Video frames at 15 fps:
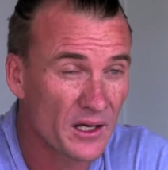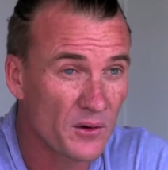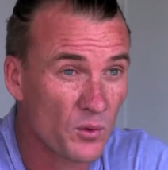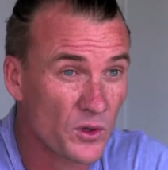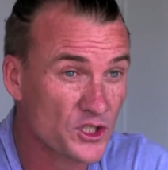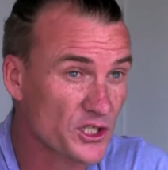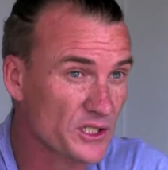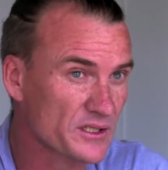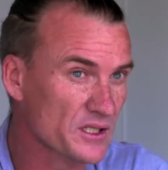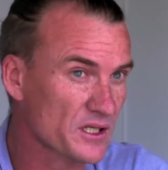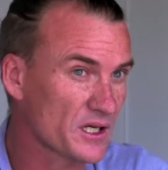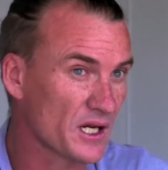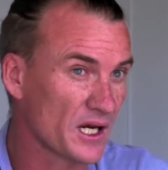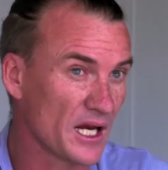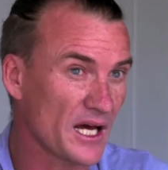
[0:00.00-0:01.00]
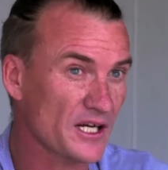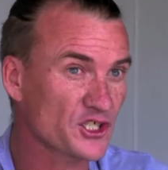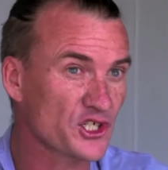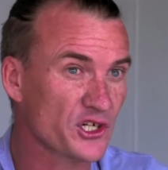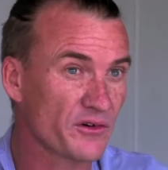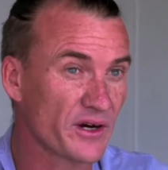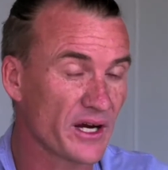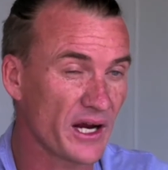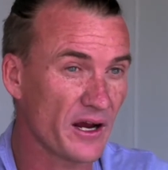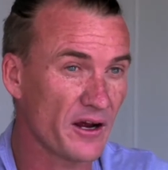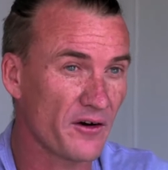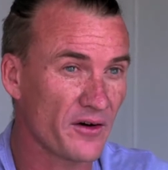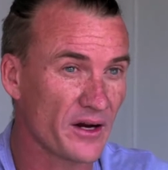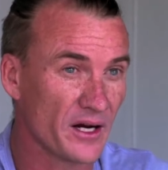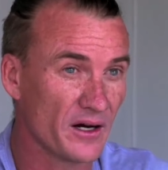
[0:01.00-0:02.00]
which is in a luxury
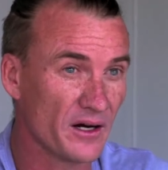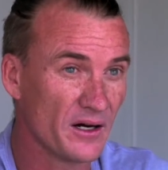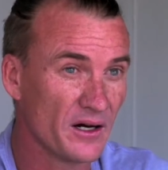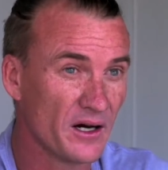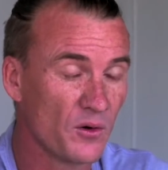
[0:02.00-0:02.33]
area